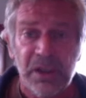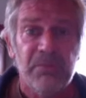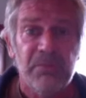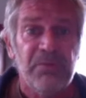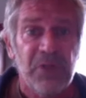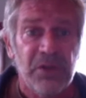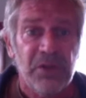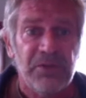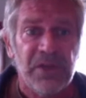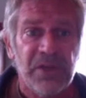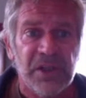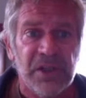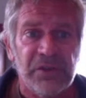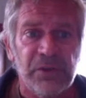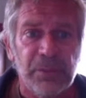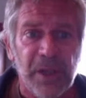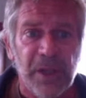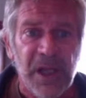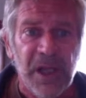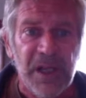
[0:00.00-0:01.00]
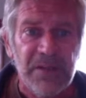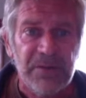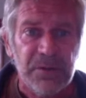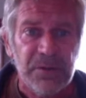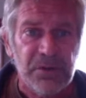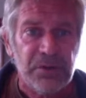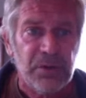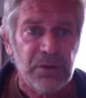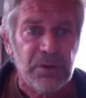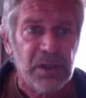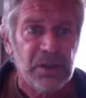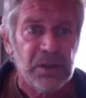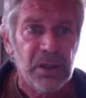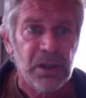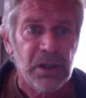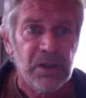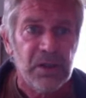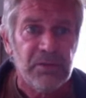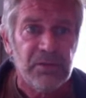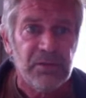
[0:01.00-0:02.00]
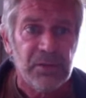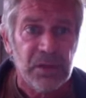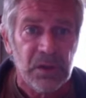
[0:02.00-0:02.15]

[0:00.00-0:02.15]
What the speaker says: affects your behavior throughout life.